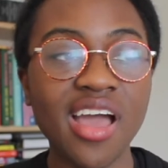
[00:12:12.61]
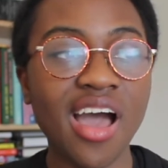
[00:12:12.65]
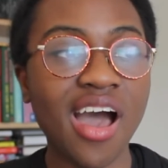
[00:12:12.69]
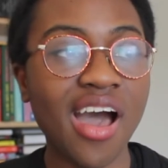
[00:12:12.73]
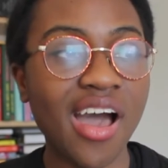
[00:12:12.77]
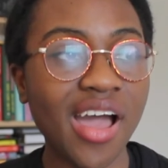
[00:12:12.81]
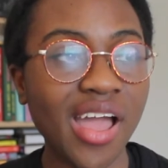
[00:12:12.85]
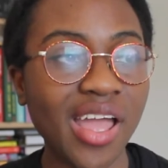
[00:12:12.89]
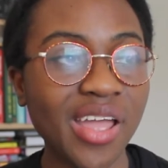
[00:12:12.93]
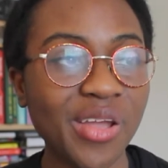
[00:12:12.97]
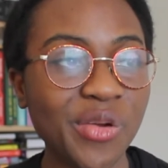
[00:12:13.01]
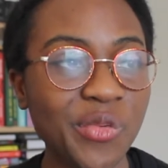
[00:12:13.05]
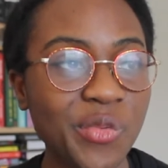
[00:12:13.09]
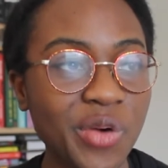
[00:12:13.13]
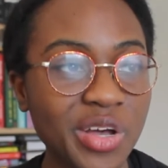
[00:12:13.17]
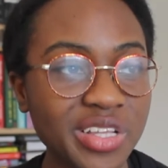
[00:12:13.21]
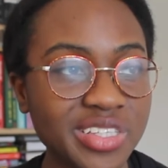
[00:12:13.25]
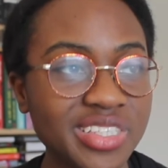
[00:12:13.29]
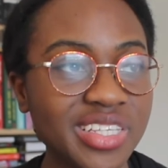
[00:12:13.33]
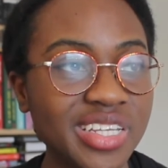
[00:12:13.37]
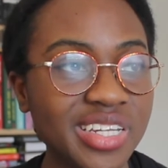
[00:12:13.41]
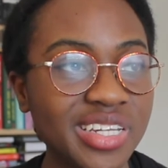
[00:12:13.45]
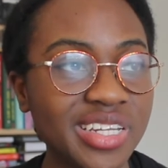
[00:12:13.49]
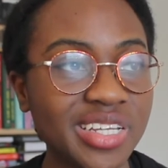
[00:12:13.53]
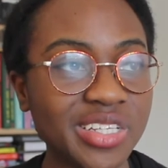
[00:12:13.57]
I
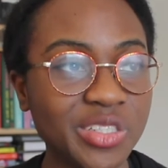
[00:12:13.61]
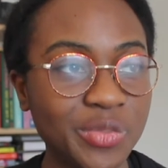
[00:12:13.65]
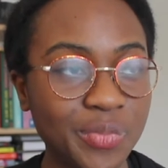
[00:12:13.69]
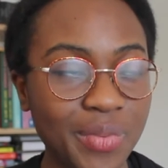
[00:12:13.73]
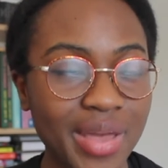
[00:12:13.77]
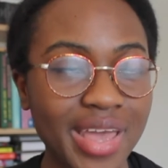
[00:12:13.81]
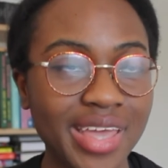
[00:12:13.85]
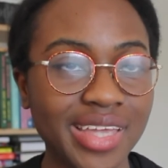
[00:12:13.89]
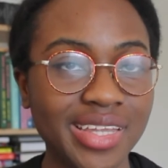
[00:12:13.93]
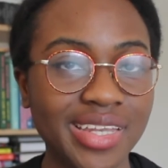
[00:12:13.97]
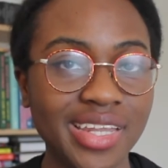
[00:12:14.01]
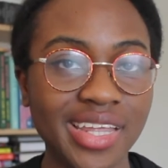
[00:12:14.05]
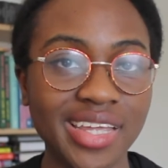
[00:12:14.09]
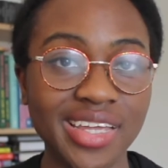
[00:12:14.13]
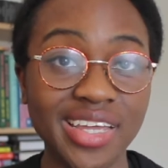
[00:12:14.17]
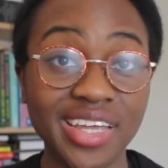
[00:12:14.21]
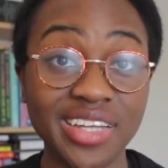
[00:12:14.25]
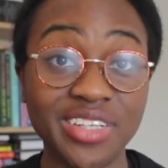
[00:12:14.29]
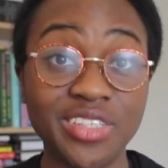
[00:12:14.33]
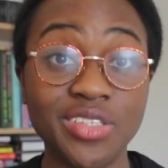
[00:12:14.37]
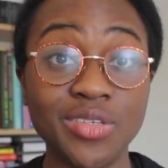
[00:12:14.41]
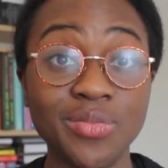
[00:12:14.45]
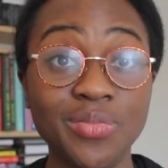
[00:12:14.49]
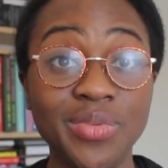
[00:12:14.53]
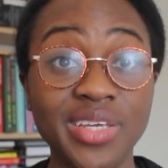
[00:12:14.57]
wasn't expecting expecting
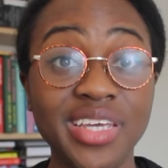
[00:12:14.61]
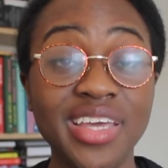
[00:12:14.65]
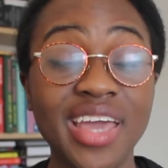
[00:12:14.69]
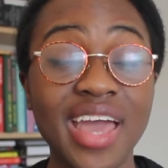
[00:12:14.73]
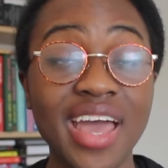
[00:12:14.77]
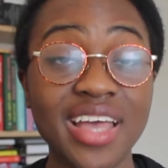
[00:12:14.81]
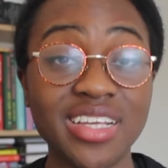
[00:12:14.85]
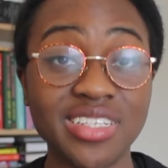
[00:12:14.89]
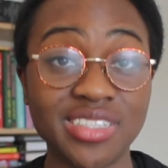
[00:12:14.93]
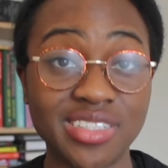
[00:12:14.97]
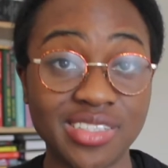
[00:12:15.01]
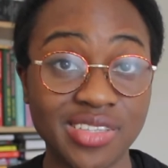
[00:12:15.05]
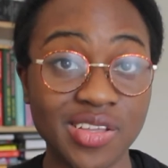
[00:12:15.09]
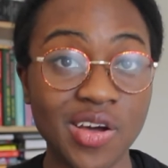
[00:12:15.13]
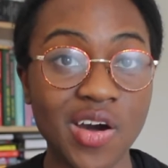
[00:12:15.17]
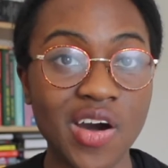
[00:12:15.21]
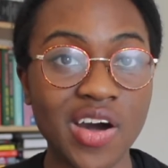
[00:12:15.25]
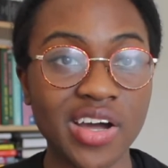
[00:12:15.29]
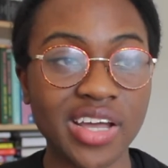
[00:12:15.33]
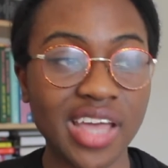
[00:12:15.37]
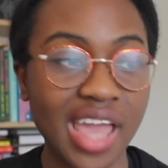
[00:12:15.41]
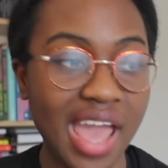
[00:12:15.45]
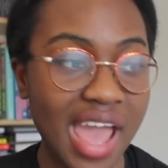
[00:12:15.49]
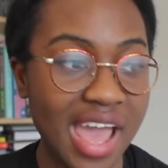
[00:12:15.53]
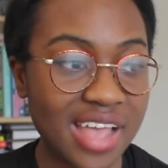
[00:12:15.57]
it to be as
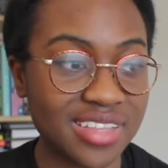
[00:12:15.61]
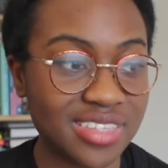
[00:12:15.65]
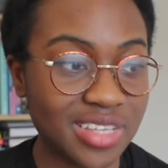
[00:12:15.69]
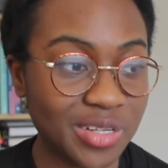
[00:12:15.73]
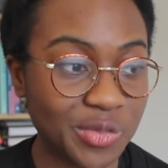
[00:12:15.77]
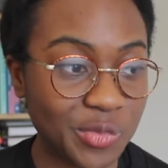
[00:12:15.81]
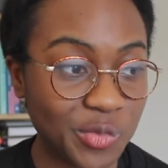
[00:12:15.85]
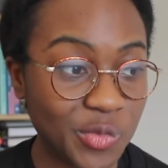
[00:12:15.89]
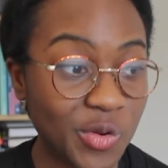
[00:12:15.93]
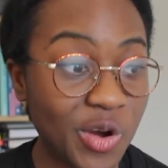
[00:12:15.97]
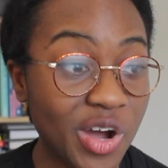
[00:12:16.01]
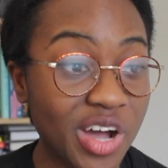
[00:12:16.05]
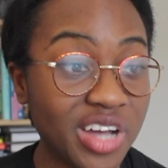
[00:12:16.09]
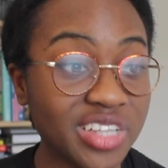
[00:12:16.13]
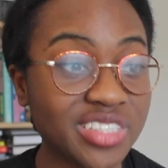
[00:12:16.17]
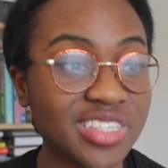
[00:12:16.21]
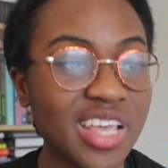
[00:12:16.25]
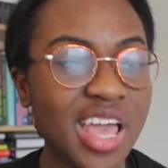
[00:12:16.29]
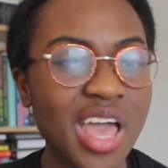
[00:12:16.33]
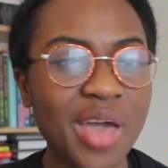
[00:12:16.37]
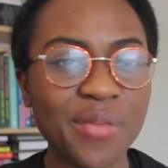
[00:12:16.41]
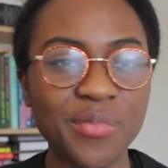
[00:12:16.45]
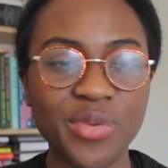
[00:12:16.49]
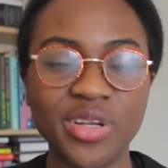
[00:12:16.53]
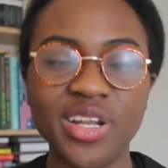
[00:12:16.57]
dark as it was,
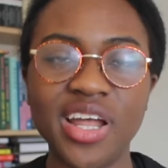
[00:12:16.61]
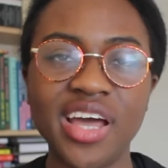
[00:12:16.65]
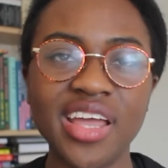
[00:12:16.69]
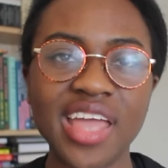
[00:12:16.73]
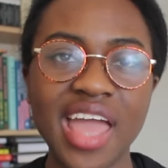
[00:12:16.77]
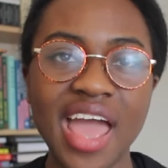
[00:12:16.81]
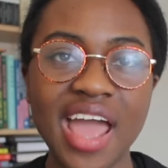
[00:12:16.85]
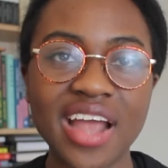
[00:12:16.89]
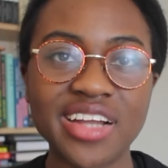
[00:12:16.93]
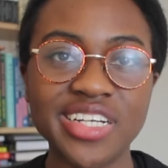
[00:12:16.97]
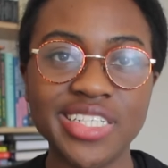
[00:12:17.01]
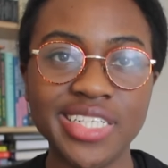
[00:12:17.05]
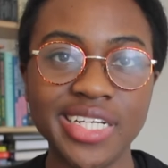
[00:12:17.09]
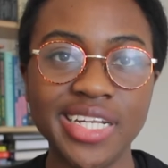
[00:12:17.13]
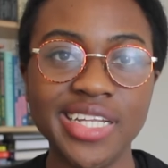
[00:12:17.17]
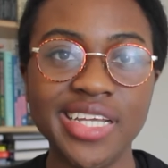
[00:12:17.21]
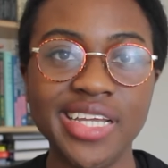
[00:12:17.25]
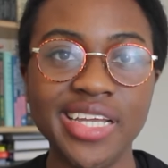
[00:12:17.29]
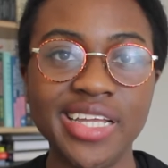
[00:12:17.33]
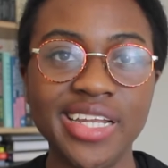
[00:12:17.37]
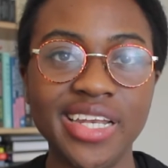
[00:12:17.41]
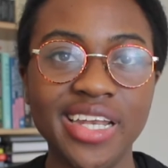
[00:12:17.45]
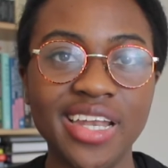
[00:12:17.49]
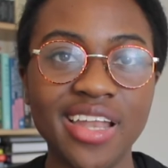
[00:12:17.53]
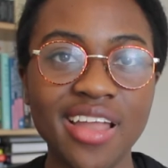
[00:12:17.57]
but I
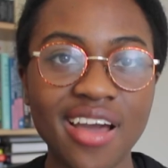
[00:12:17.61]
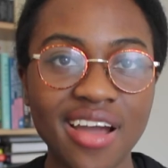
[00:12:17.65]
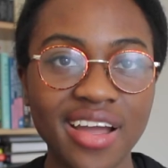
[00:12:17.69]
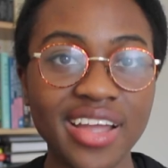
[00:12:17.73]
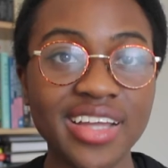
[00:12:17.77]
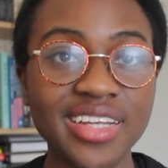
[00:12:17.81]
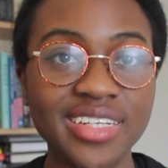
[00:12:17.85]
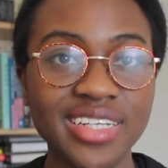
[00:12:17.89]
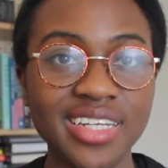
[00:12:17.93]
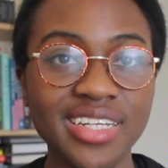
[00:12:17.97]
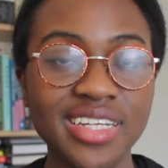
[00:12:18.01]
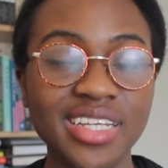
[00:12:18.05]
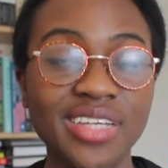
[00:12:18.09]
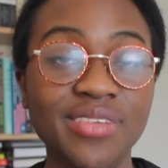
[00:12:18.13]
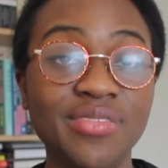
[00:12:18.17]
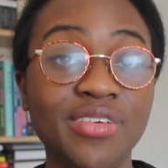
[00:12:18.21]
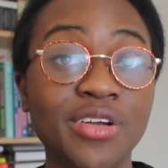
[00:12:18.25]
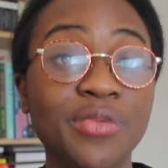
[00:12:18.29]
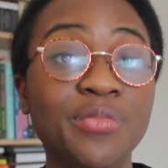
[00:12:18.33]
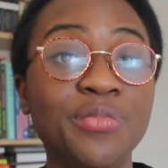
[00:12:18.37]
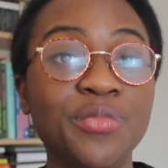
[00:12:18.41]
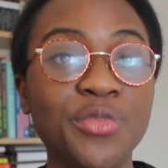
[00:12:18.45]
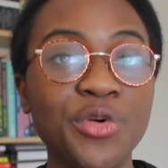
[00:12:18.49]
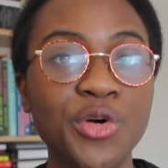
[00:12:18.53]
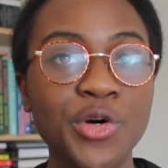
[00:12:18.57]
actually liked it
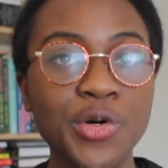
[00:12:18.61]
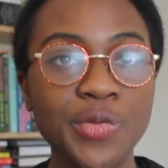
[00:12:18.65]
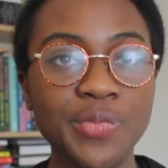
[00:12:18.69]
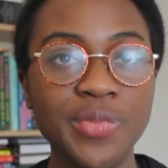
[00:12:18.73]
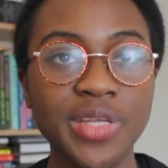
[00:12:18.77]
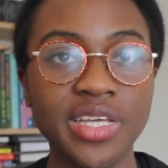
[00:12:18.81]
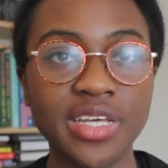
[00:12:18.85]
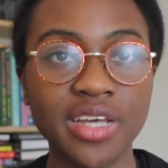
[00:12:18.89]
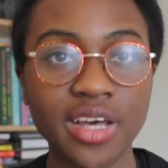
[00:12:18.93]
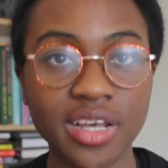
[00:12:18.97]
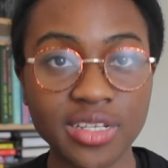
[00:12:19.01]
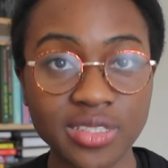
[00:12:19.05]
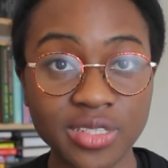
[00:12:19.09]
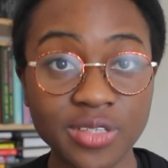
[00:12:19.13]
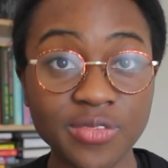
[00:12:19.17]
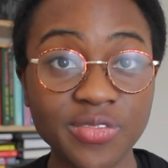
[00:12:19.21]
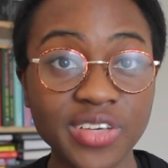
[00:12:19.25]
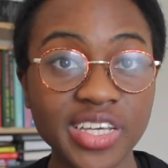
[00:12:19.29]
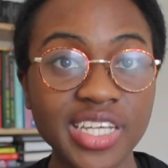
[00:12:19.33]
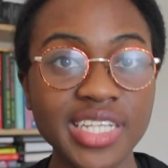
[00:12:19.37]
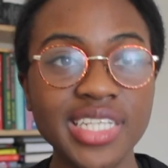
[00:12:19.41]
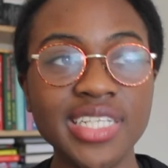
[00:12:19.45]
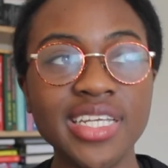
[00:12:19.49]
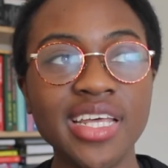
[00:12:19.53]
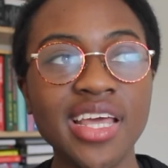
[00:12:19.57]
even more because of
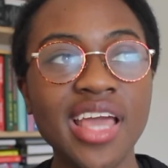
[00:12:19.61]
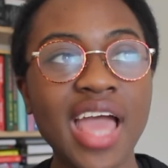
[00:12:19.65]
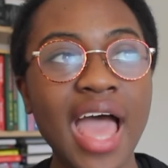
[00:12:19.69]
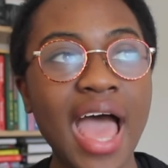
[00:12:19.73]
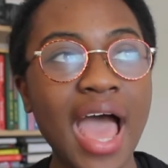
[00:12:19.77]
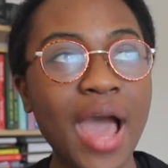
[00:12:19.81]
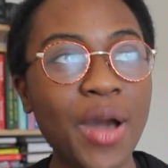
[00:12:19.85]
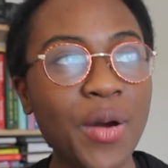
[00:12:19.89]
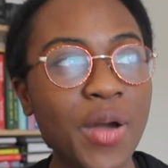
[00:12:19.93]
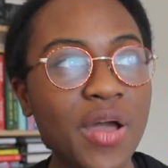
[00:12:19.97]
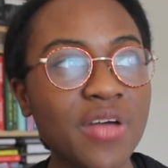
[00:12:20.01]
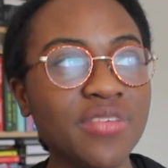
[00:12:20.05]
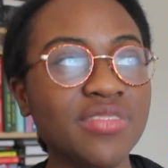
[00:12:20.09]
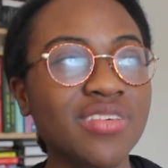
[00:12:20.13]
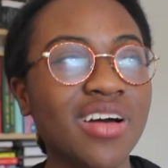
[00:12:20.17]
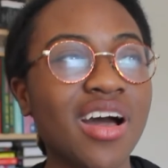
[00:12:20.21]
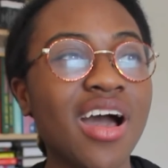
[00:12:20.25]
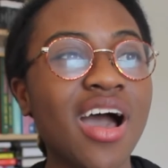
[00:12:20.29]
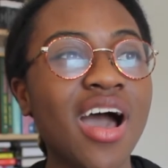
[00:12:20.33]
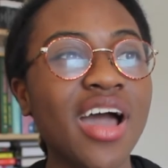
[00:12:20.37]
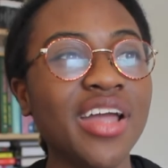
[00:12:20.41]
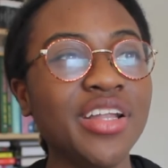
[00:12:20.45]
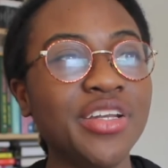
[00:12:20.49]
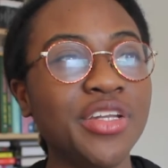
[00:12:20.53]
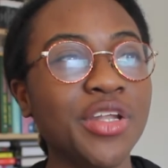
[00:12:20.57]
it. However,
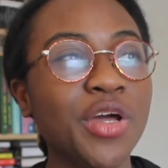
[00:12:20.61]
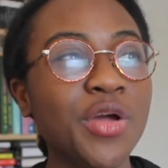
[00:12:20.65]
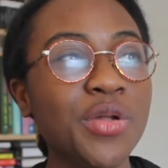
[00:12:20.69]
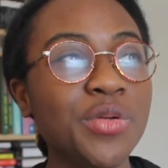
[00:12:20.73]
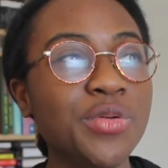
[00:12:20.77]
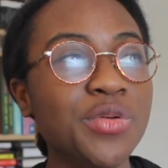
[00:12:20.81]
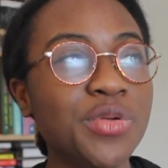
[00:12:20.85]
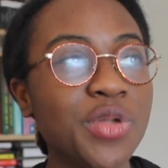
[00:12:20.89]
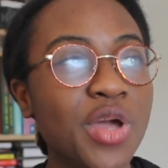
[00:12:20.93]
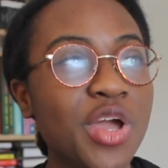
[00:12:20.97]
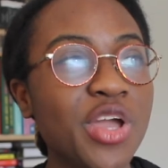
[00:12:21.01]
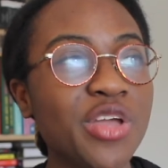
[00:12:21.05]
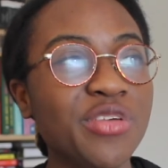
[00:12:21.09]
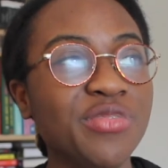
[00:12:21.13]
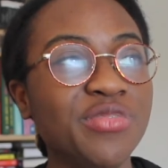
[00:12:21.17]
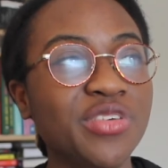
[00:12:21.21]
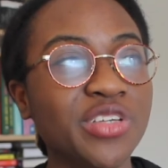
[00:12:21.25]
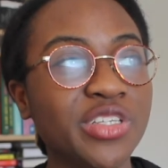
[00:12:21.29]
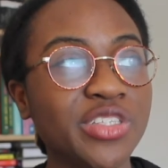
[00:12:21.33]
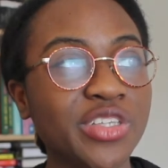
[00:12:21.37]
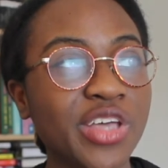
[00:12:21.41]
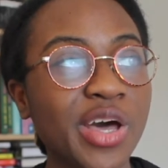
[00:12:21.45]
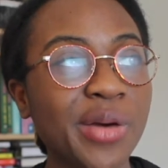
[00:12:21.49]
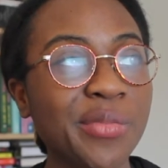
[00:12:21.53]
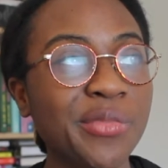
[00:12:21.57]
I don't know, for
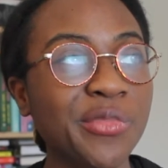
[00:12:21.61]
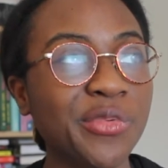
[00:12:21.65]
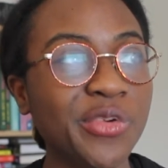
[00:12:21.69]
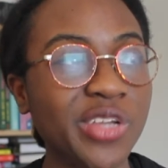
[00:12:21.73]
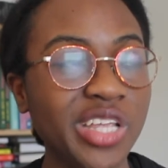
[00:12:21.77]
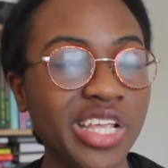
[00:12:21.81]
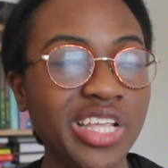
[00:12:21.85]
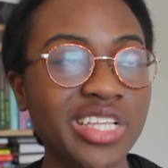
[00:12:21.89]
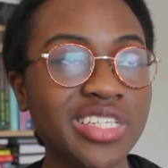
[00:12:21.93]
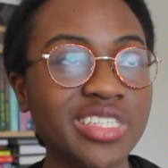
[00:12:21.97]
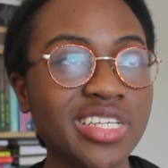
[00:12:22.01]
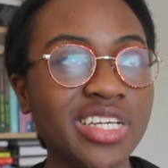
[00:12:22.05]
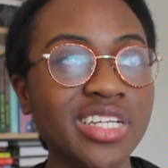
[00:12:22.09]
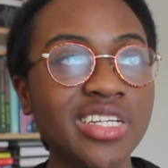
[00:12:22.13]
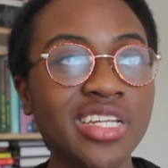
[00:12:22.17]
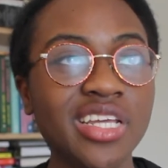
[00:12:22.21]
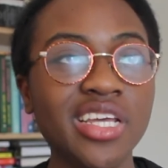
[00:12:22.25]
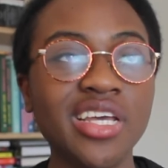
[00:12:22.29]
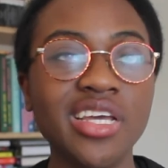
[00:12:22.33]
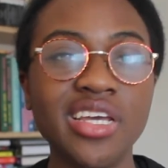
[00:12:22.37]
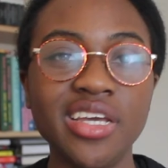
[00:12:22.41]
some reason,